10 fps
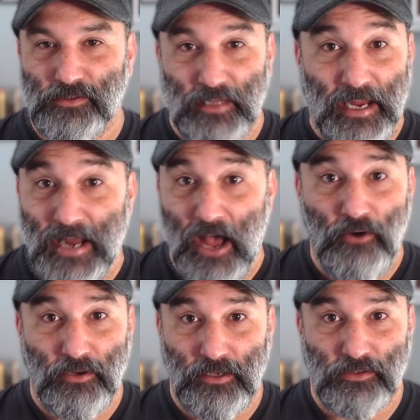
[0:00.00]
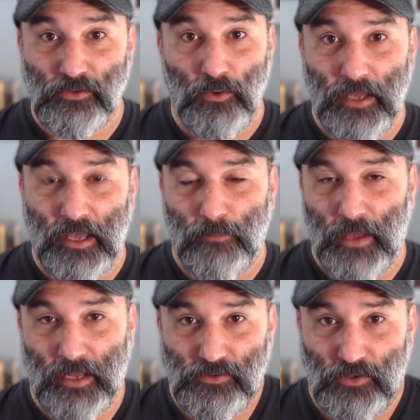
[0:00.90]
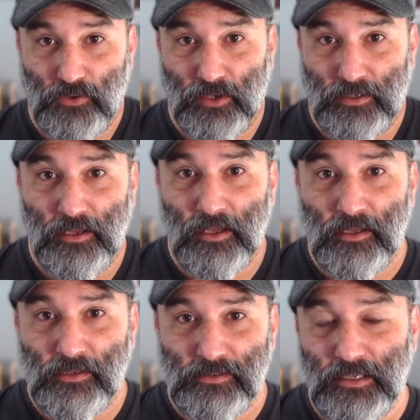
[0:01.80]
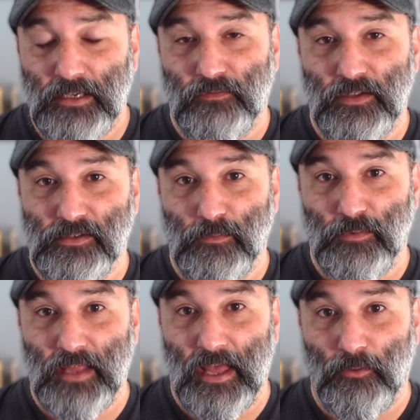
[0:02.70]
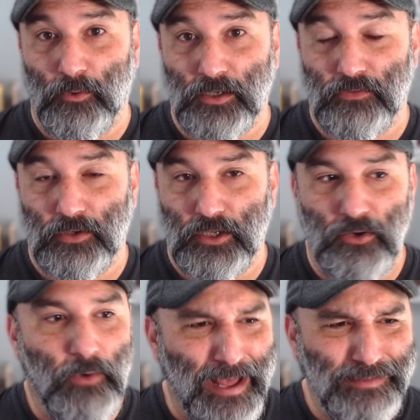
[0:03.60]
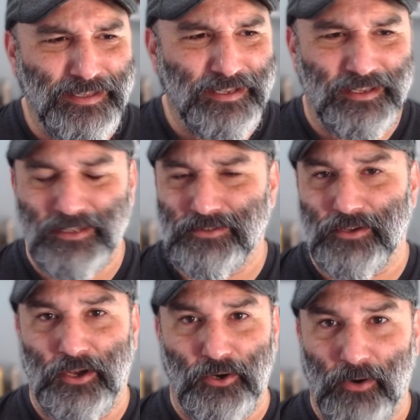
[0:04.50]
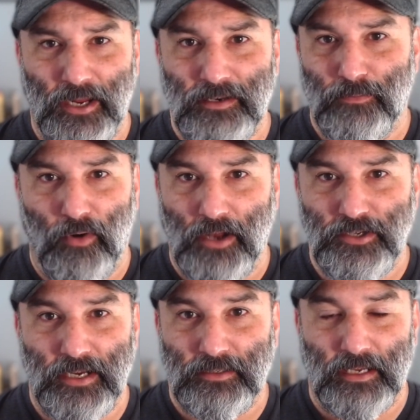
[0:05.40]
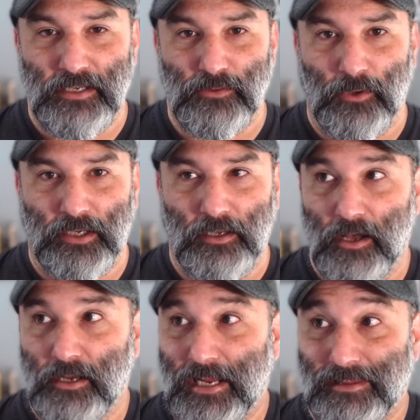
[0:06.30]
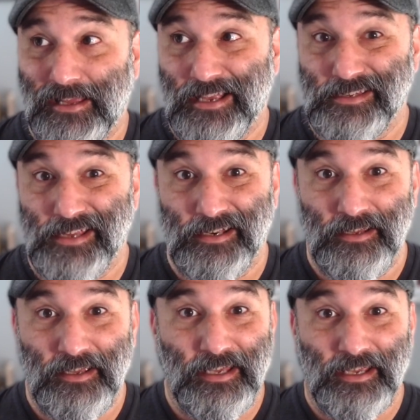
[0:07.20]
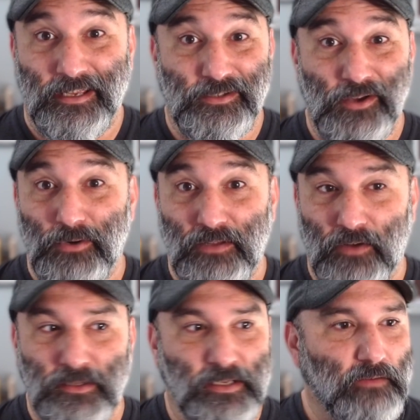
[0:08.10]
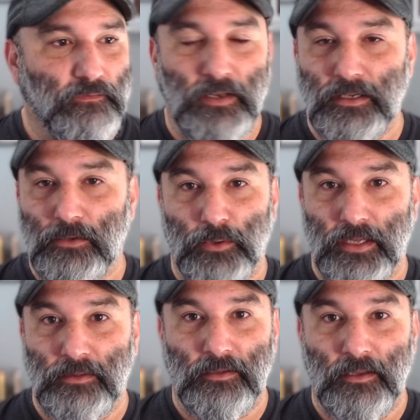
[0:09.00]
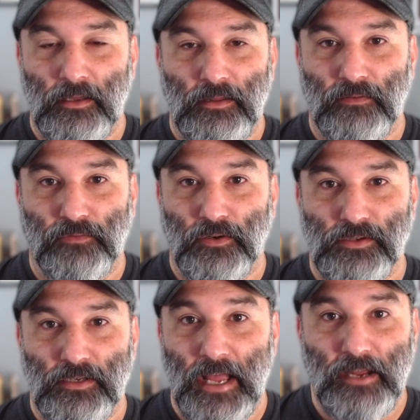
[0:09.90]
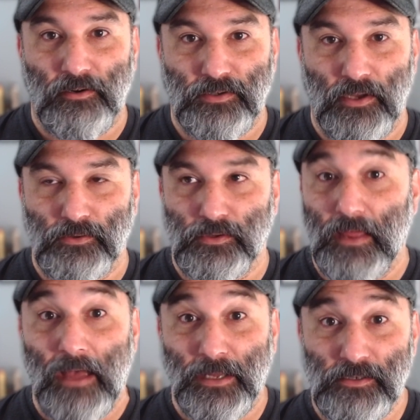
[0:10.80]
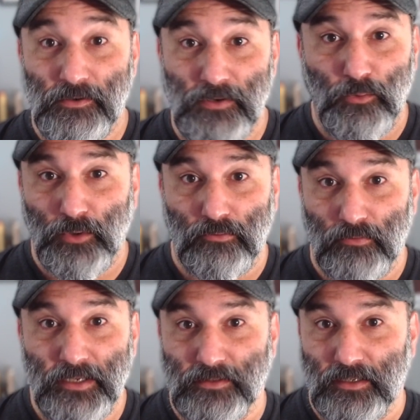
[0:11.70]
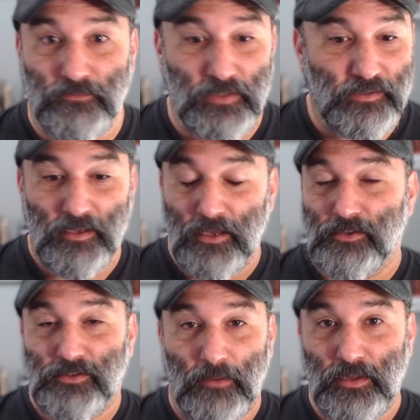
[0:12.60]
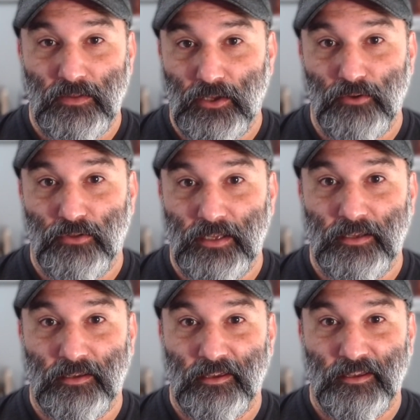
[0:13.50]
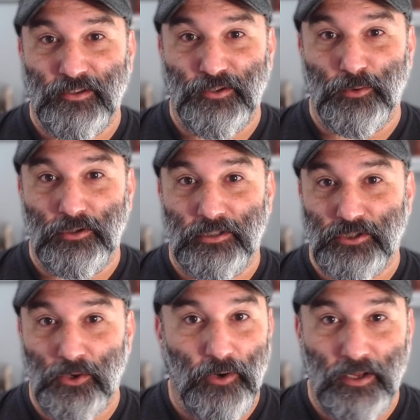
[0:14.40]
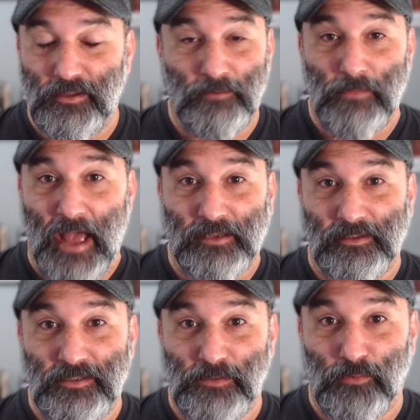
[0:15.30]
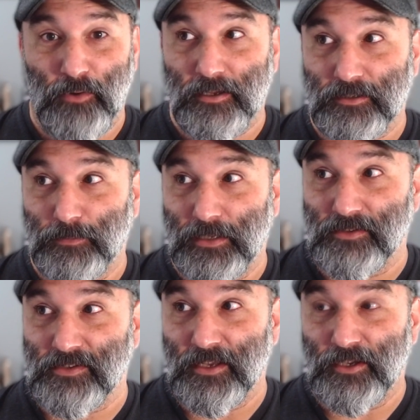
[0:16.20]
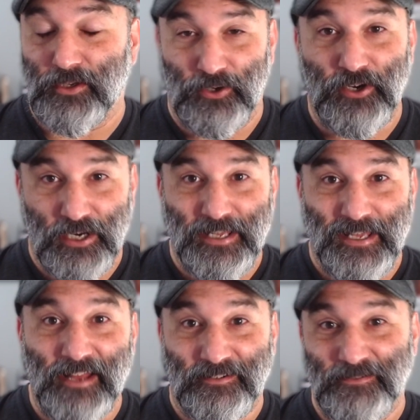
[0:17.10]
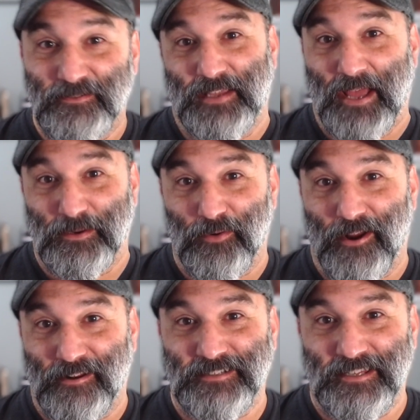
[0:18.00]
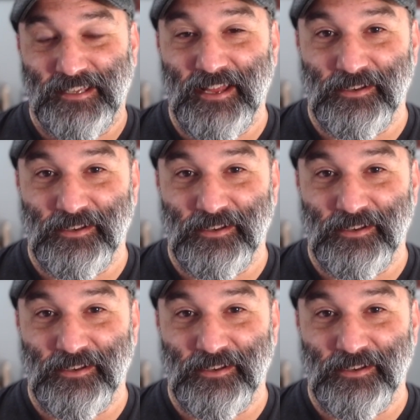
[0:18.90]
laid out in this whole campaign so you can see if it's something that works for you. I think it's a great project that he's working on, and like I said, it's already funded. It funded within the first day or so. So that means there's no real risk. If it's something that you think you will enjoy, then backing this product means you're going to get the end product at the